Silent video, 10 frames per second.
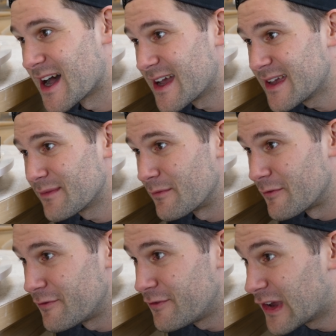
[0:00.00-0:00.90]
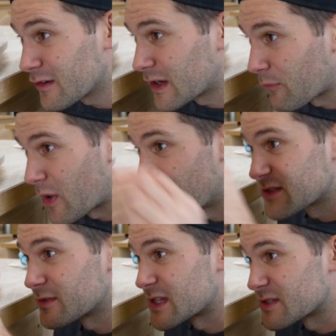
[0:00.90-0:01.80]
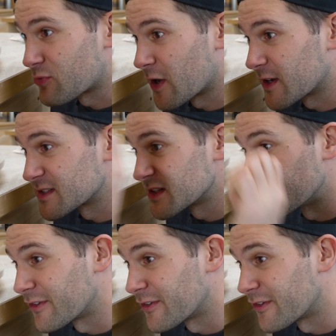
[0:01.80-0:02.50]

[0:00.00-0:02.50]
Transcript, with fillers: I am very impressed with this product so